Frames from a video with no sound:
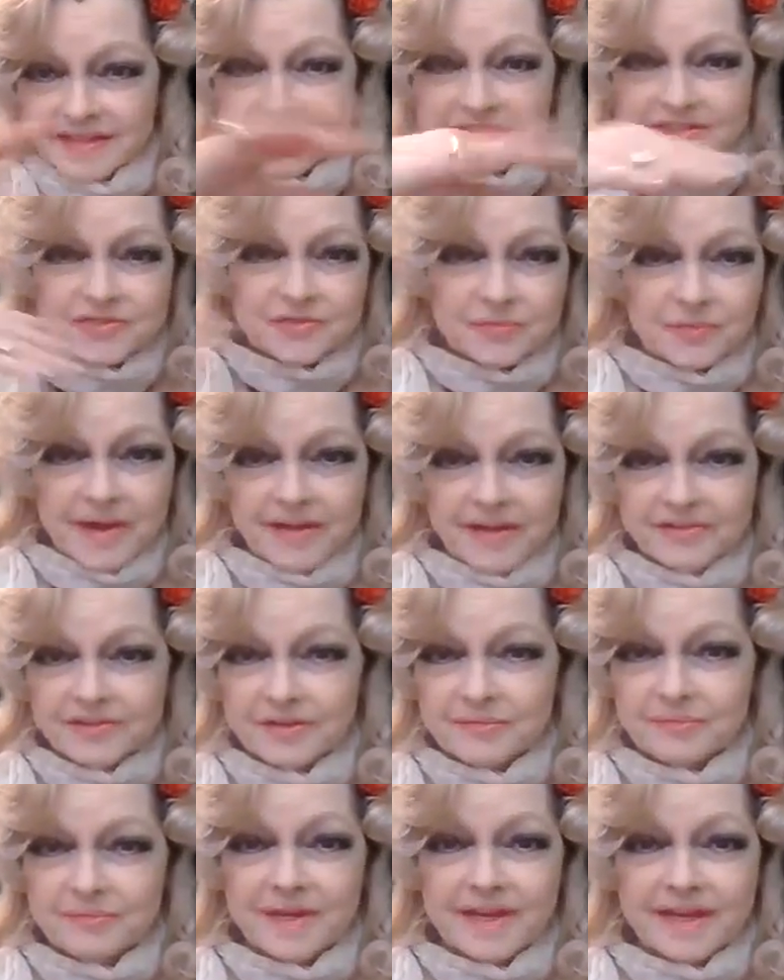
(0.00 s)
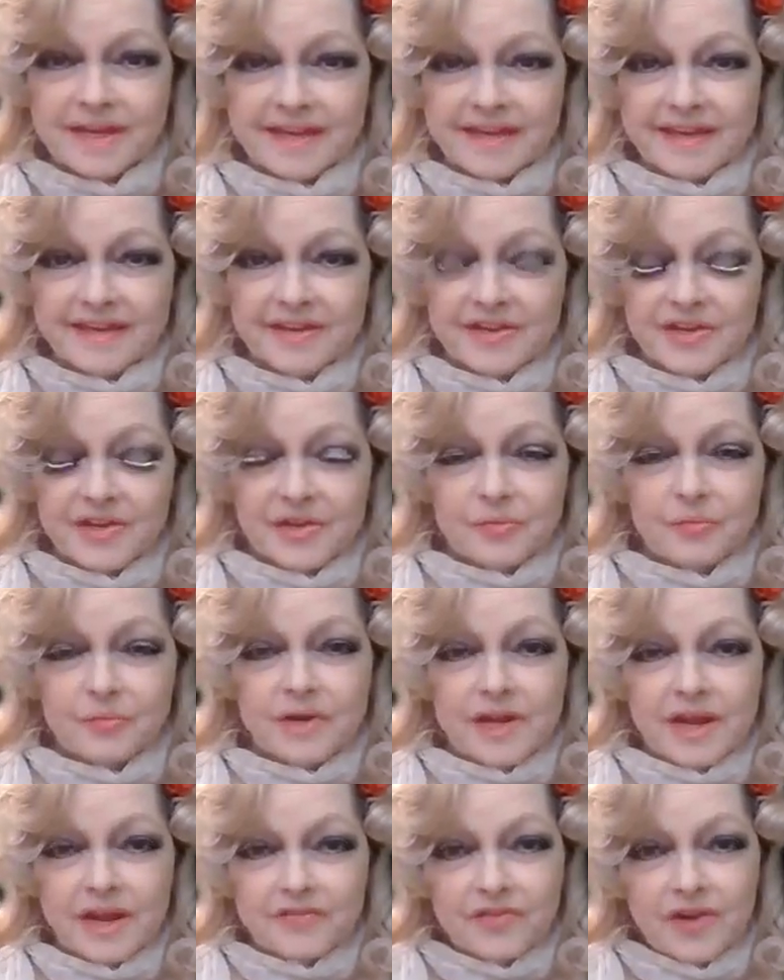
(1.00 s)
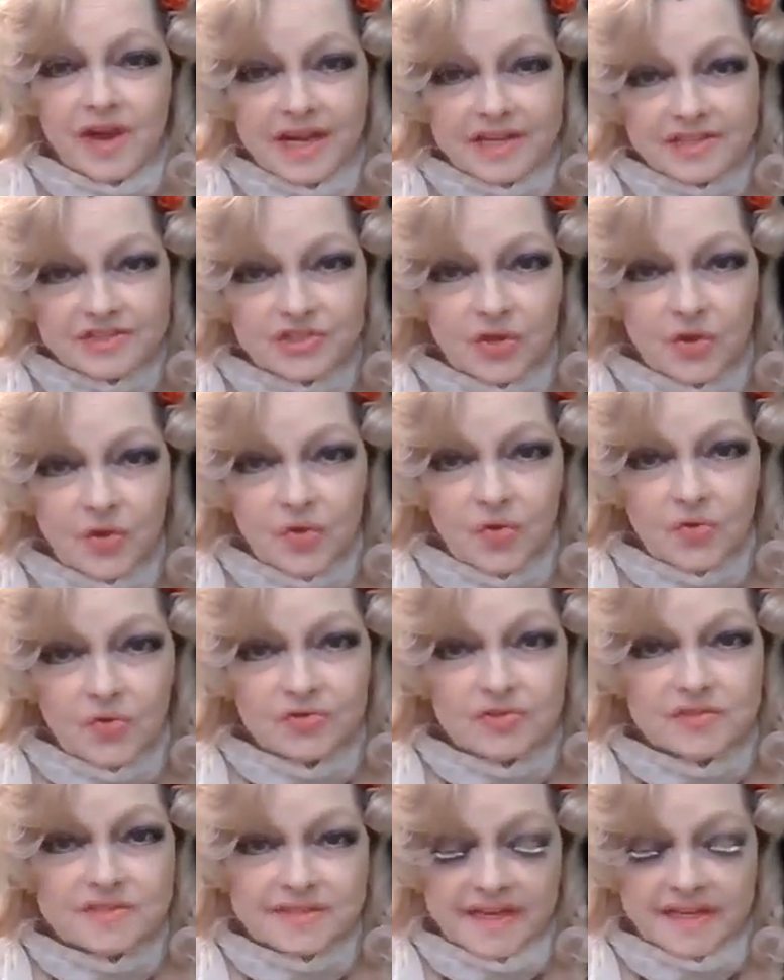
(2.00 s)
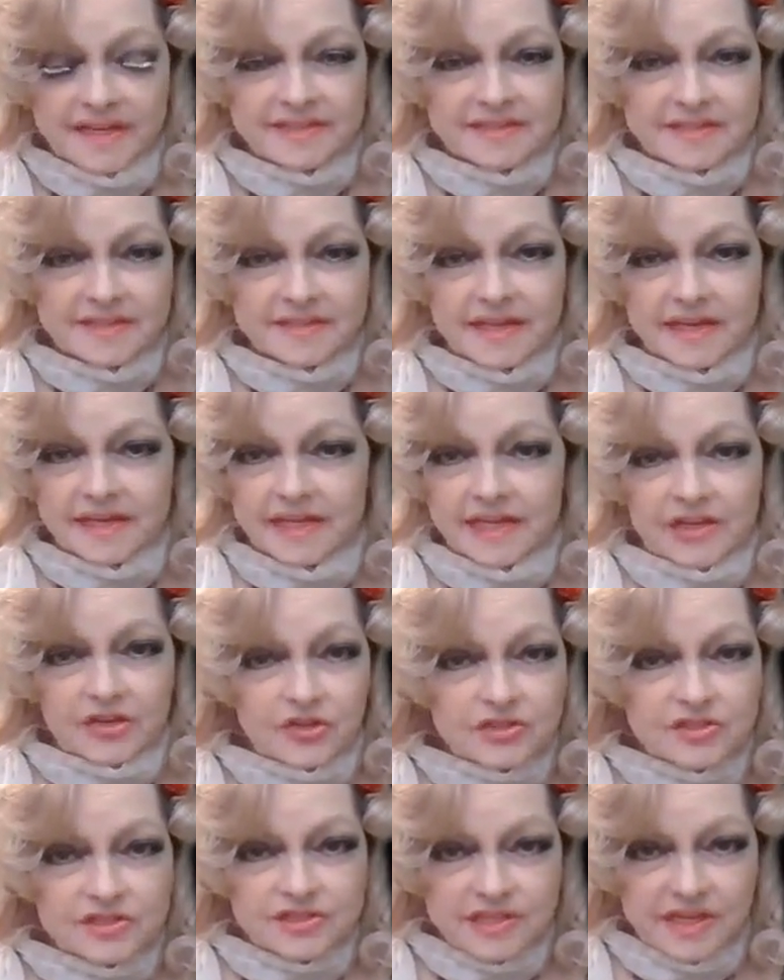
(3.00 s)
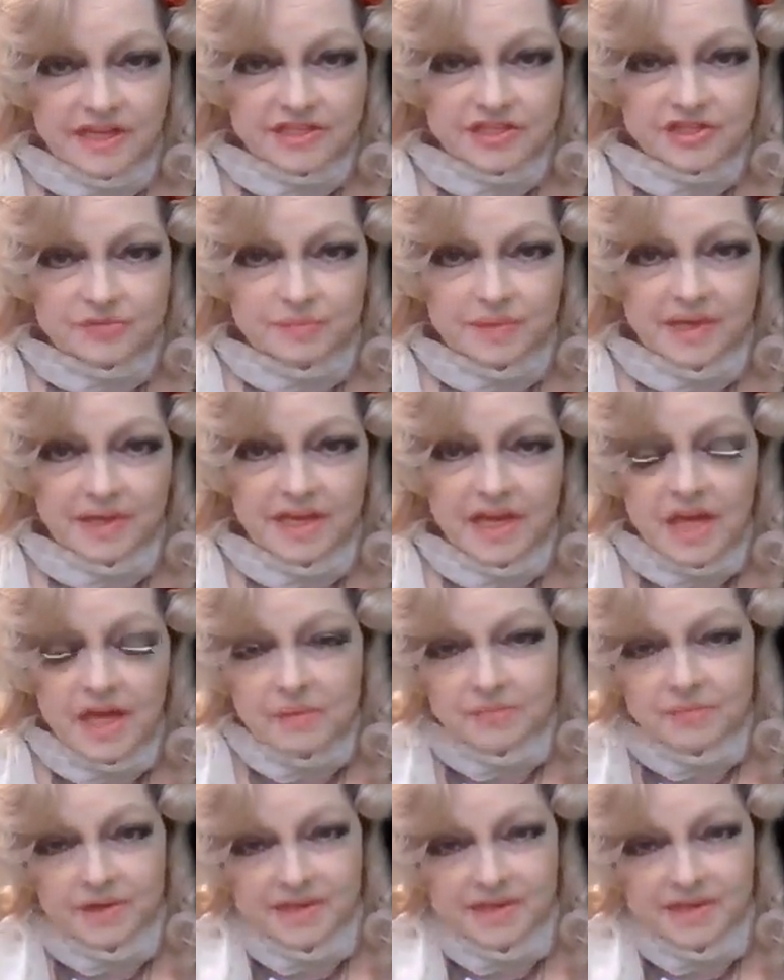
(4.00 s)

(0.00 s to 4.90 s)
they surrounded me whenever I told Satan that he couldn't touch me